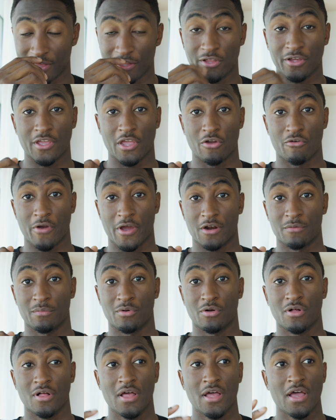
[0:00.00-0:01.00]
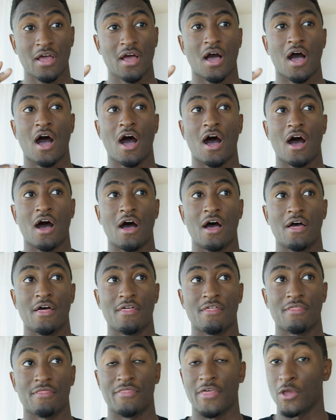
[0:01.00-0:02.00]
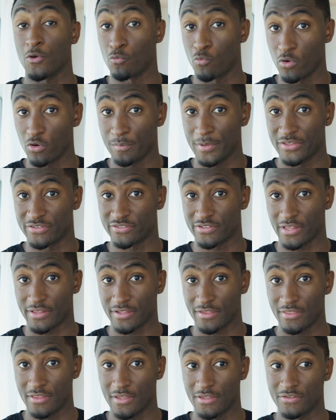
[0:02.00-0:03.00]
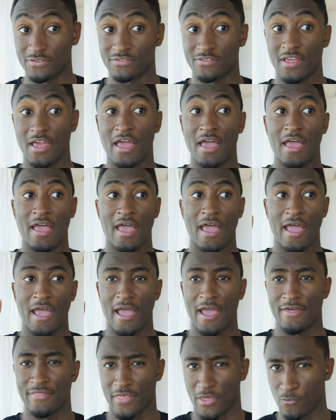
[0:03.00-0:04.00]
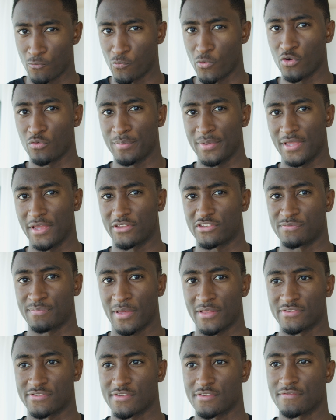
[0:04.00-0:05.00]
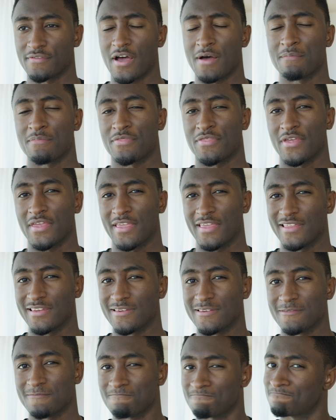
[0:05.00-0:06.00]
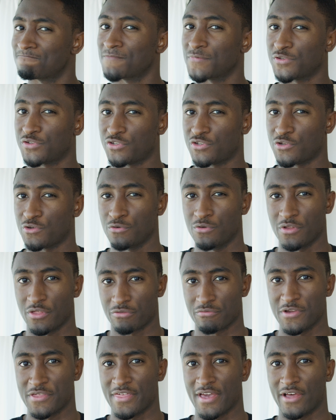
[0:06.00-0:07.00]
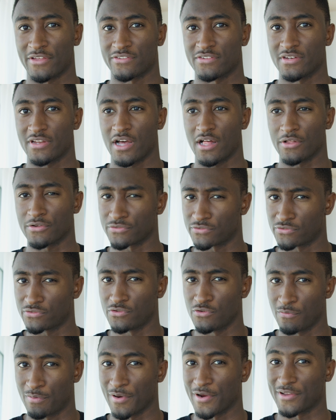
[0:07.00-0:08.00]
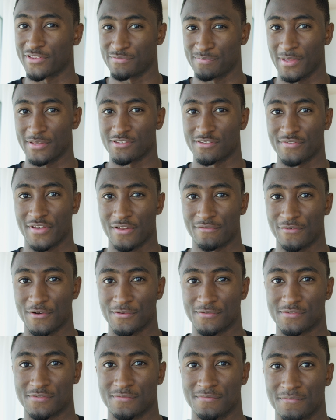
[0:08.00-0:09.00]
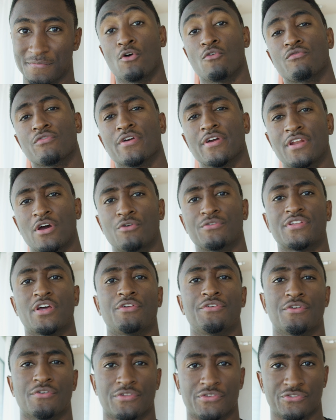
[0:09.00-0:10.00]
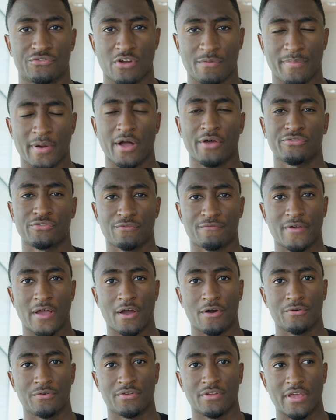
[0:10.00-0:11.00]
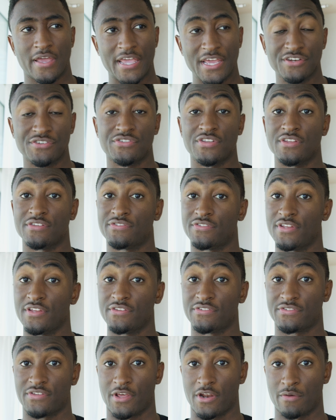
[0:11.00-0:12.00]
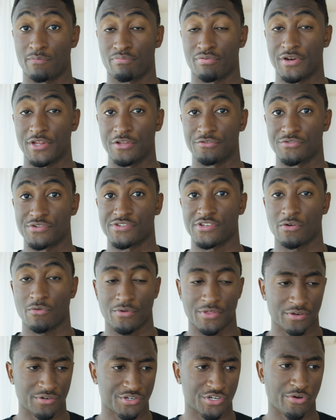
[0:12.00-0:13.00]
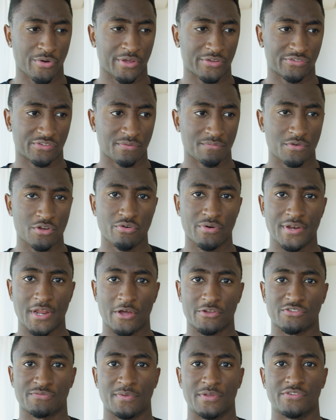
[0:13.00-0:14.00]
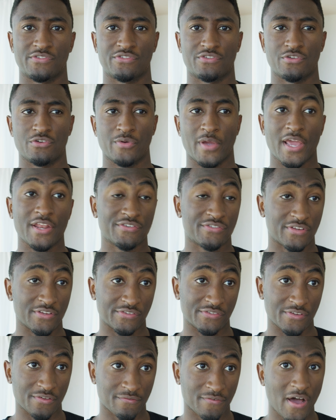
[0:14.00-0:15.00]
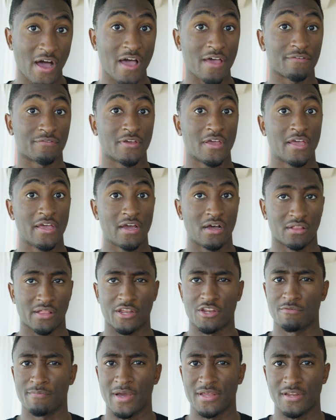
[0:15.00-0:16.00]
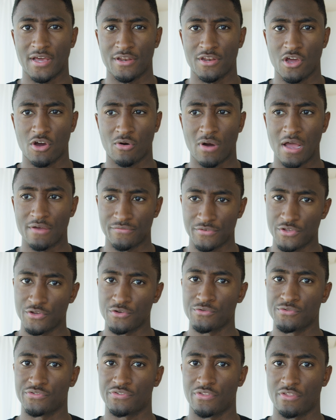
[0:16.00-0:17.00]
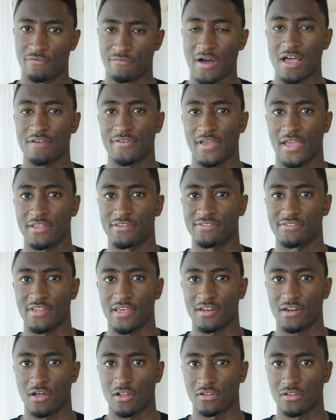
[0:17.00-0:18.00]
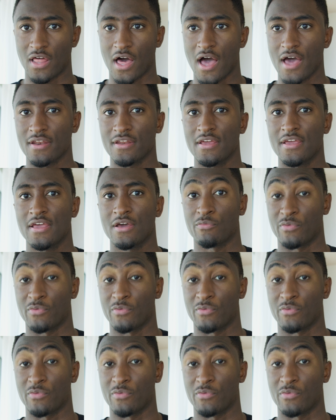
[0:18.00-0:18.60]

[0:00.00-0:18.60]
They look incredible. Uh, they will be selling these and they will be expensive. I'm thinking two to three thousand dollars. Super expensive headphones. And then over in a hotel near the strip, I also found HTC's setup pretty interesting, where they're showing some new announcements to HTC Vive. A lot of you might not know, I've used the Vive headset a lot.